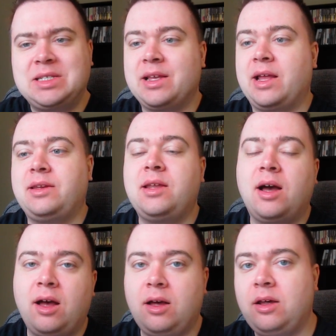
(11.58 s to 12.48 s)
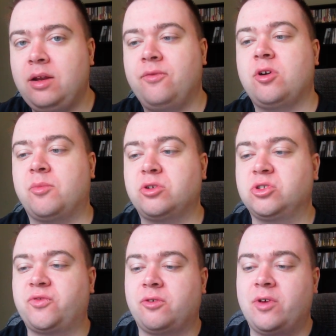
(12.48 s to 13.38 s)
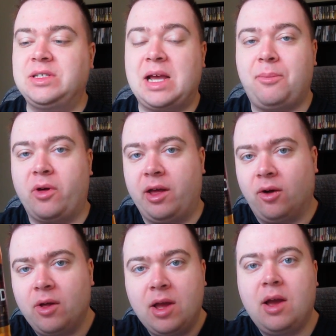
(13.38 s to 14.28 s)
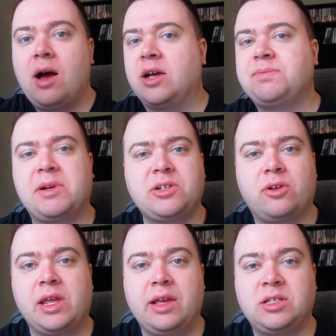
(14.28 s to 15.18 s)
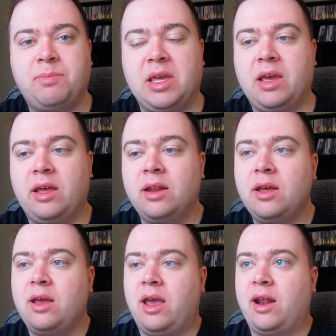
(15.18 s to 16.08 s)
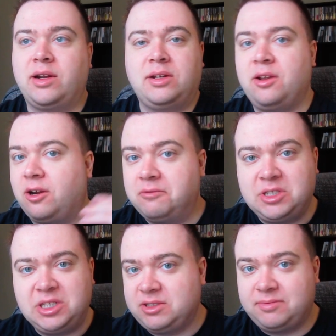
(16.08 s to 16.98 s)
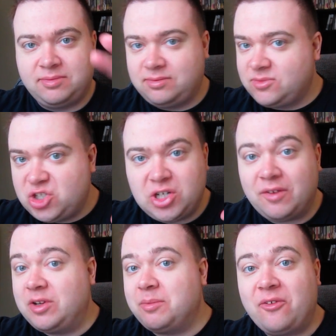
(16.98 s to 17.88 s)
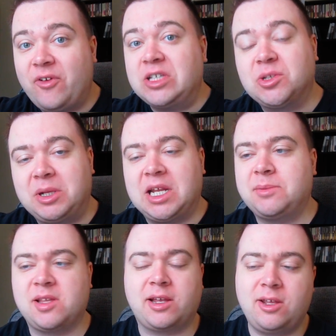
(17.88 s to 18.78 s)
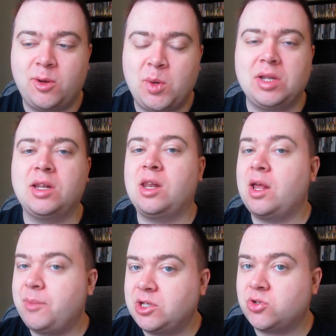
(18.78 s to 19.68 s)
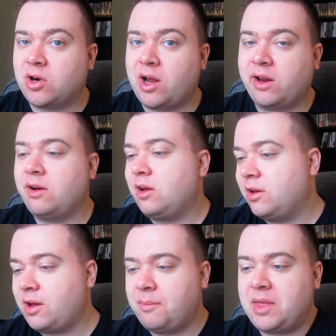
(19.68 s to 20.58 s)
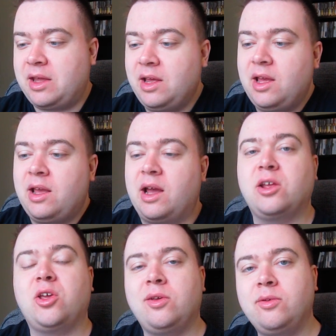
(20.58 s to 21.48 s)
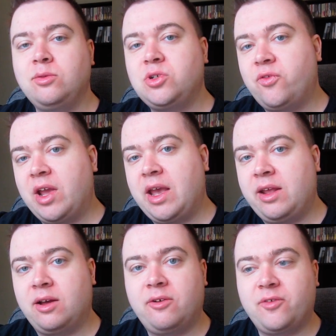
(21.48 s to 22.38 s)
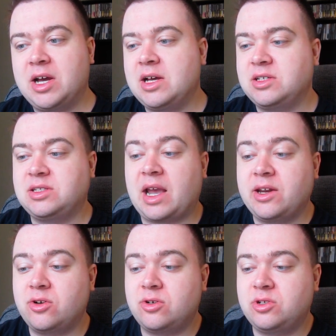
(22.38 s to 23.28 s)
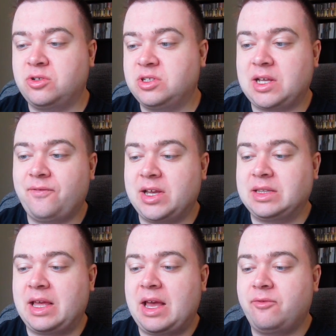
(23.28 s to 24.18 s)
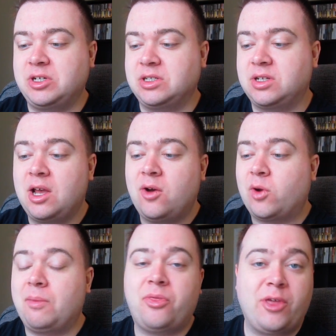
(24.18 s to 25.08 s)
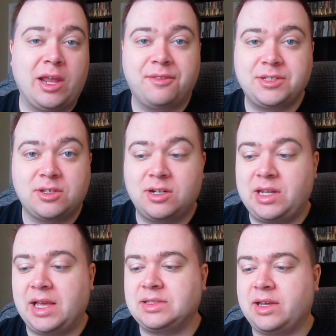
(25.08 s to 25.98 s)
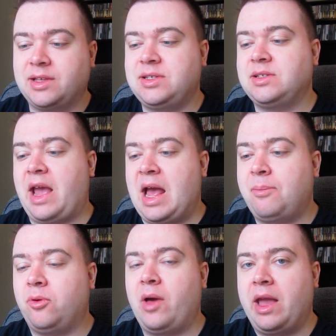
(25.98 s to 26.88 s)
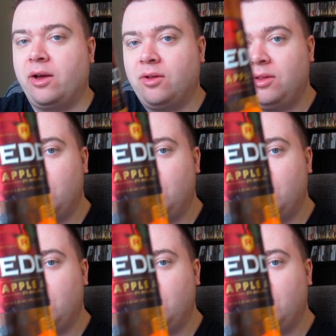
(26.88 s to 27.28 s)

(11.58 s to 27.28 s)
seeing a ton of commercials for Red's Apple Ale, especially on ESPN, and it's just shoved in my face so many times, like, you know what, let me try it. I'm not a huge fan of ciders and stuff like that, which is what I'm thinking this is going to taste like. It says Apple Ale,